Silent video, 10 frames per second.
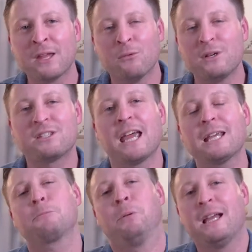which
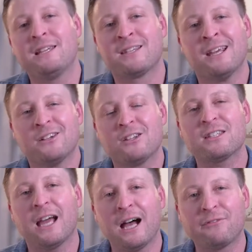takes place
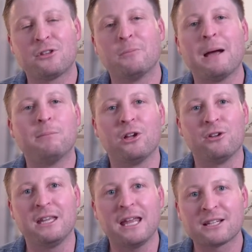just after the
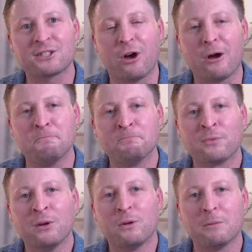Babylonian exile,
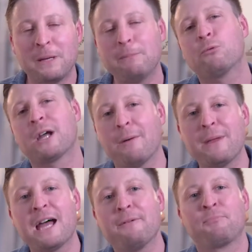where the people come
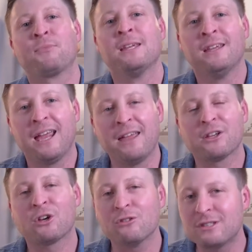out, and the
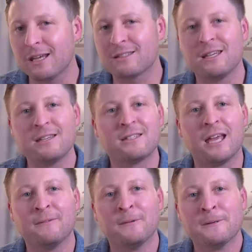context is
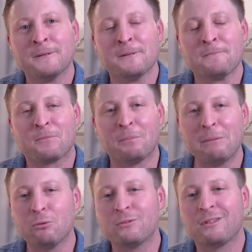that the
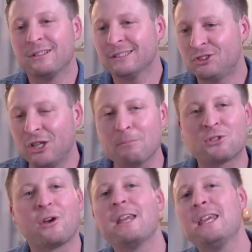people jump
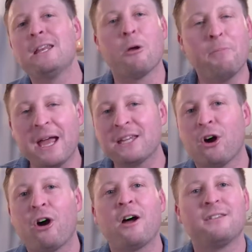straight in, obey
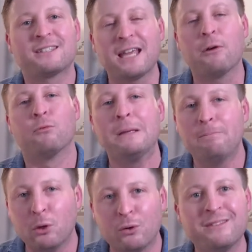God, start
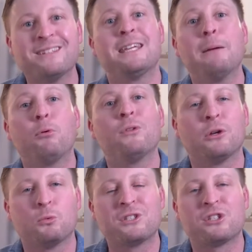rebuilding the temple
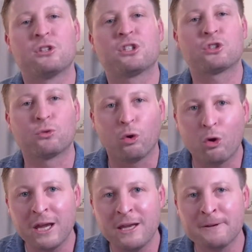that was
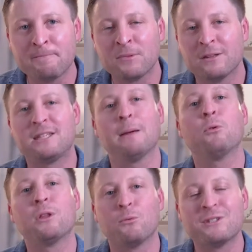destroyed, the
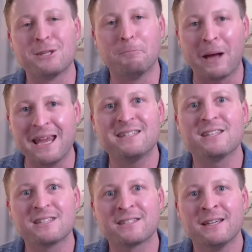temple that was the
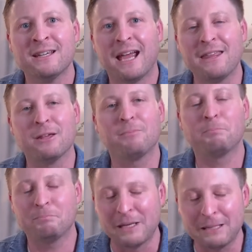basis and
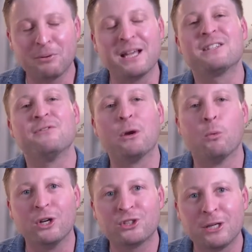the meeting place of their
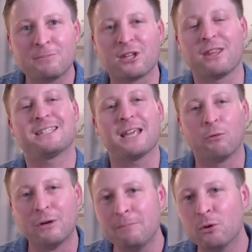worship. So they start
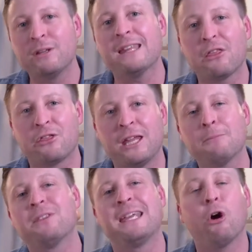rebuilding that thing,
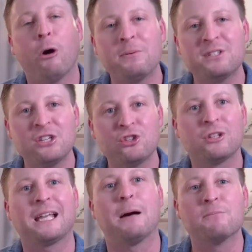but then
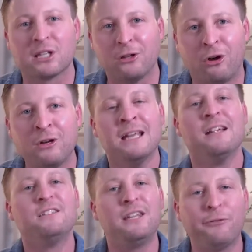opposition comes along,
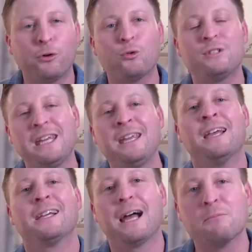difficulty
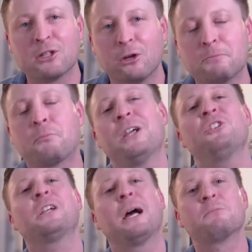comes along,
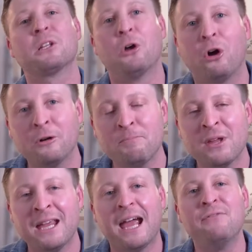pressure comes along,
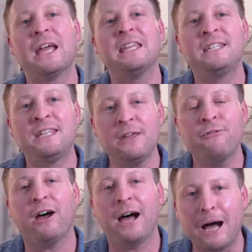and they
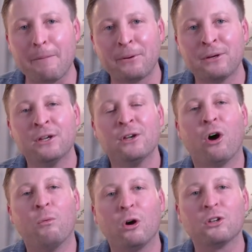give up
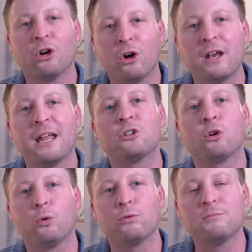on what God had
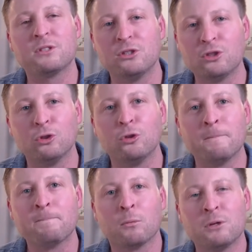called them to
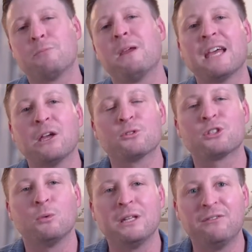do, which meant they
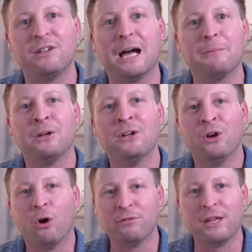also were giving up
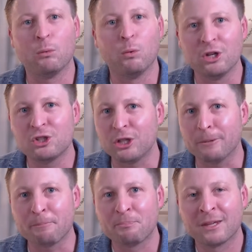on their
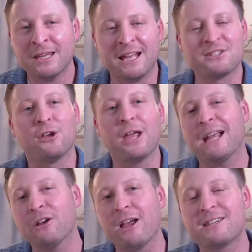worship. And so
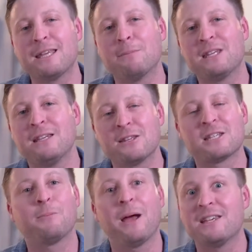Haggai steps into the
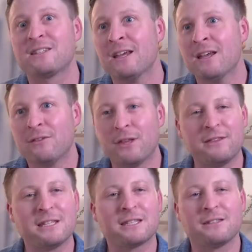space that
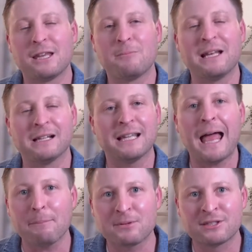this there'd been a
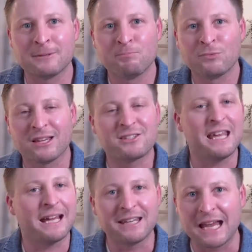lapse, a
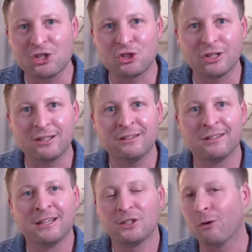stagnation,
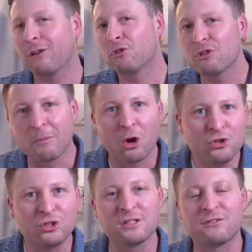going through the
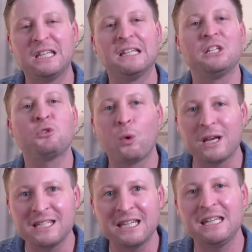motions for nearly
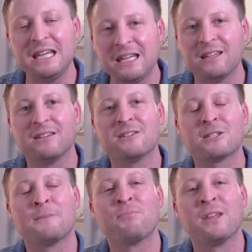20
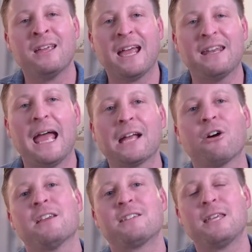years and
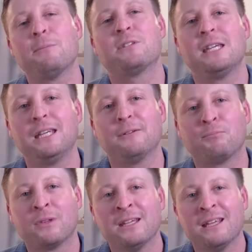Haggai steps
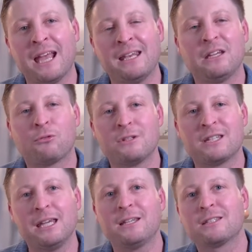in and he
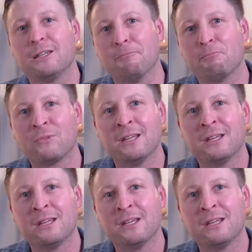critiques them